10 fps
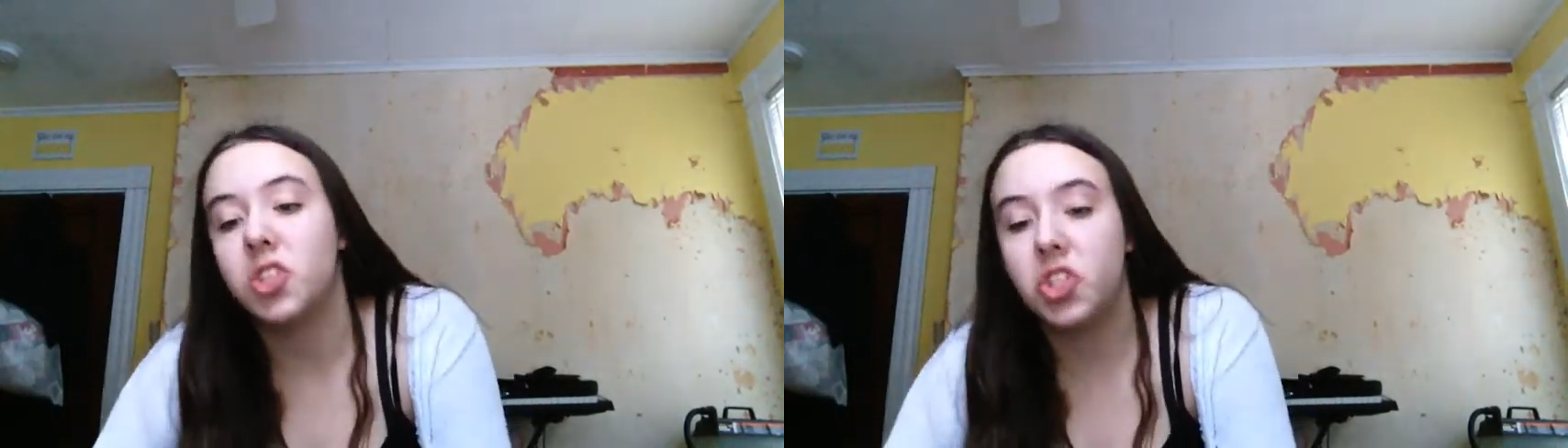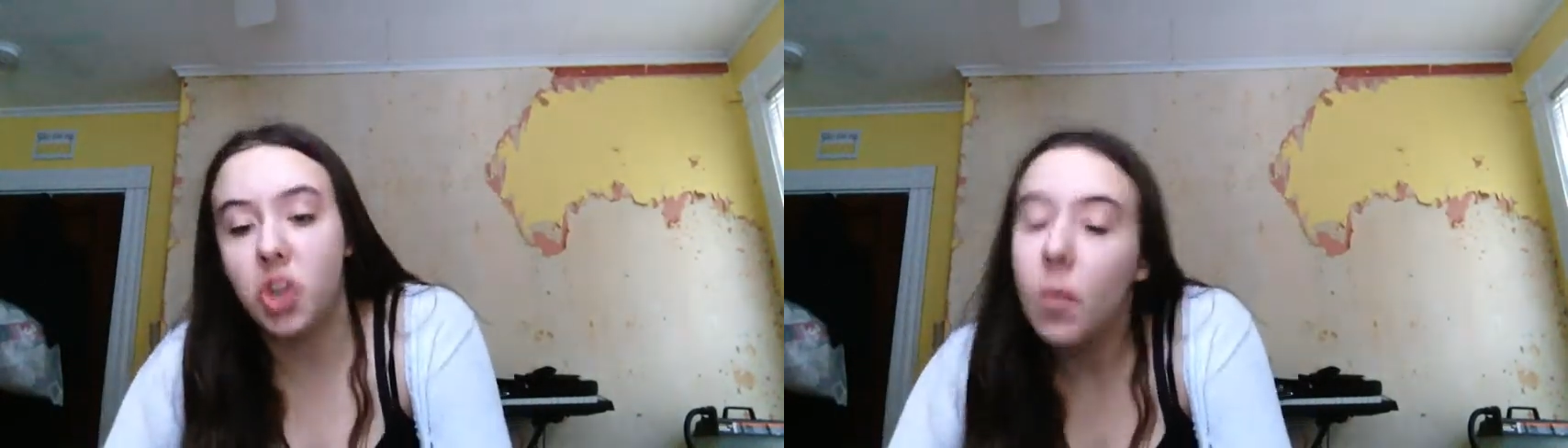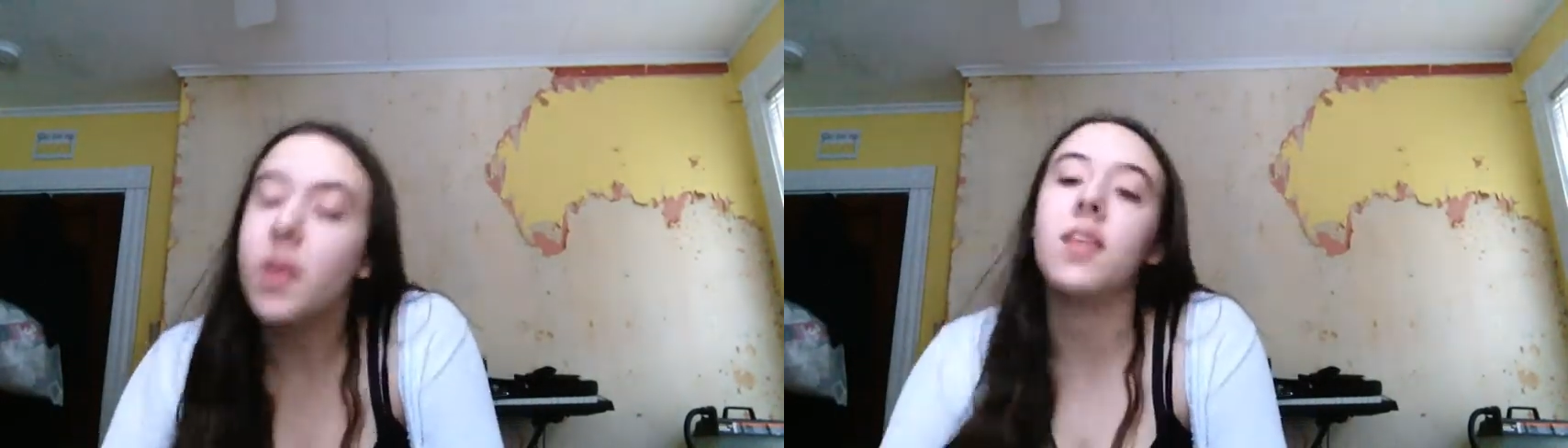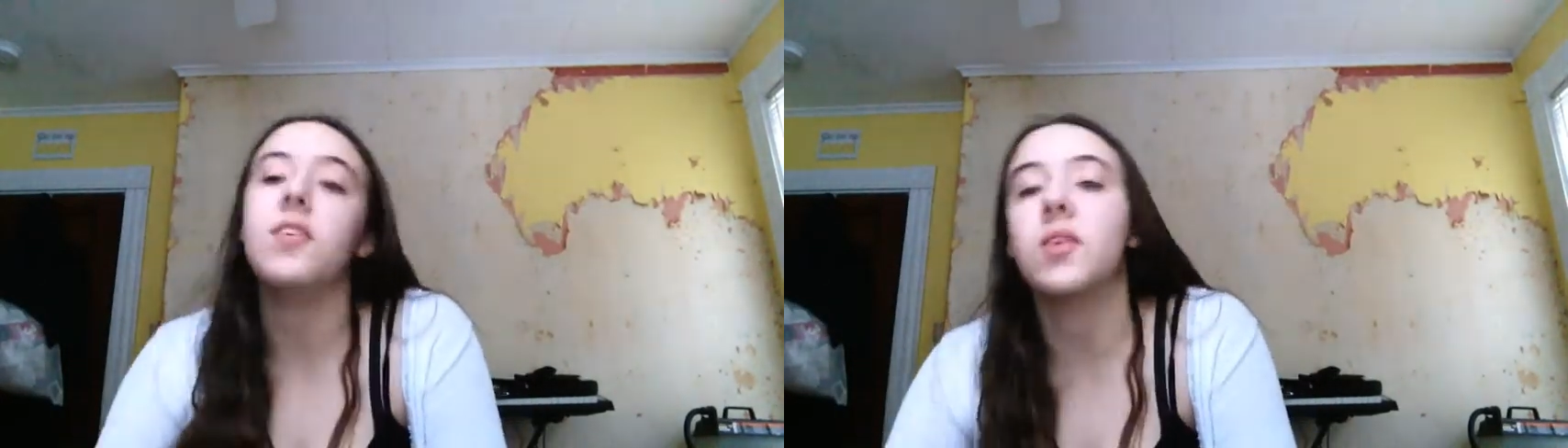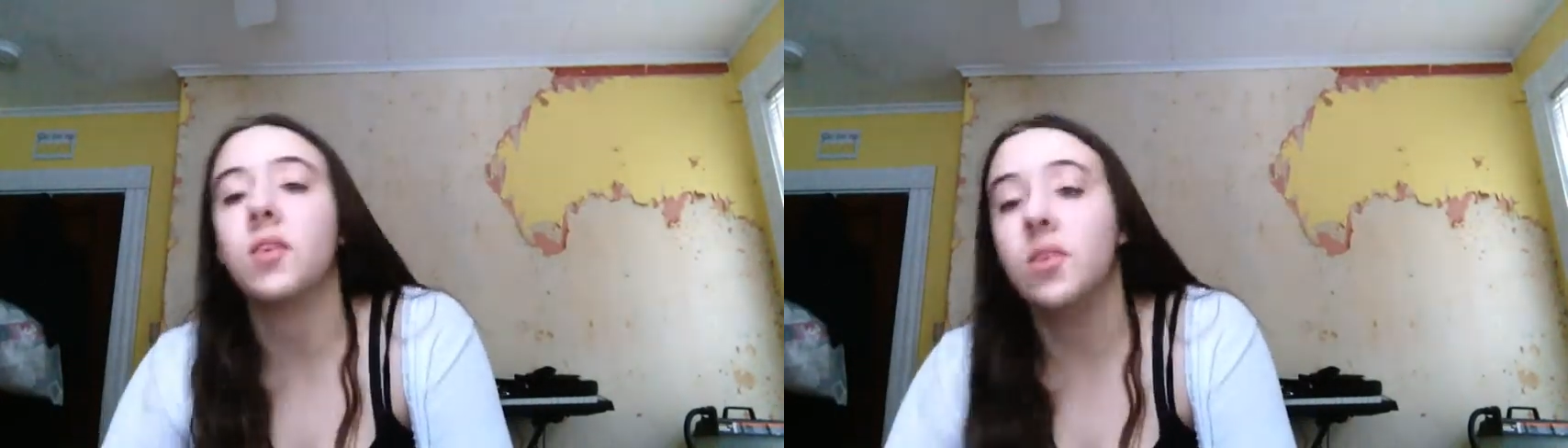show me that
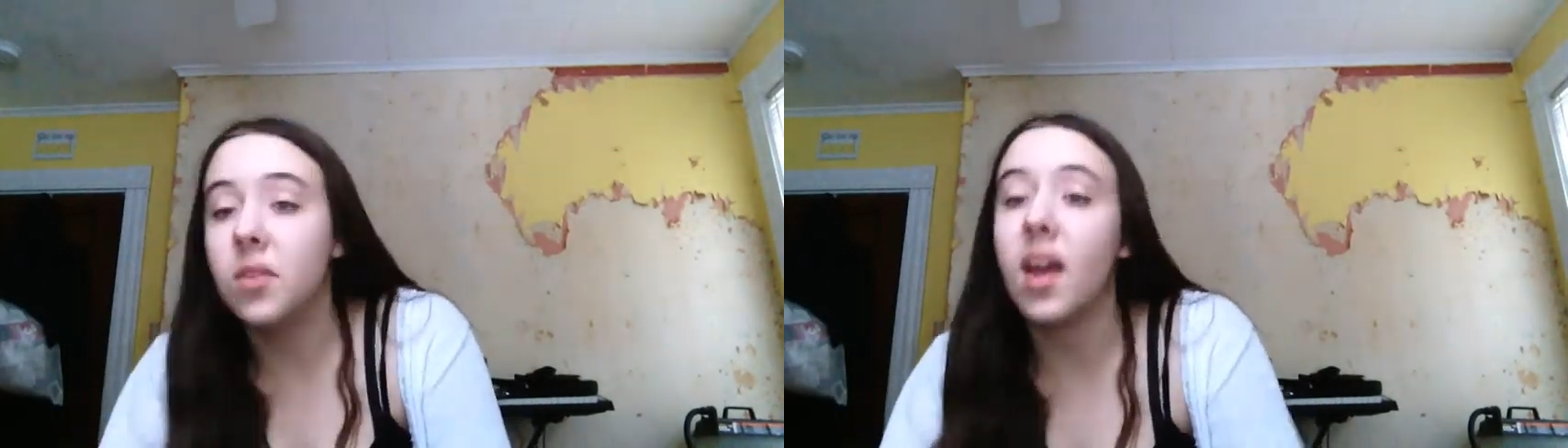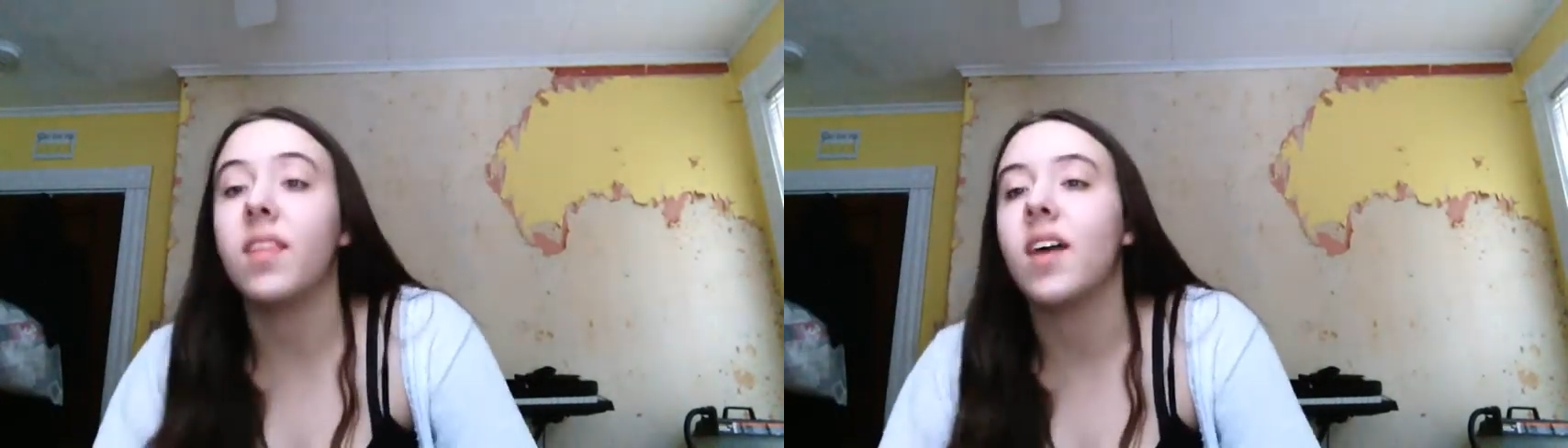you can do that.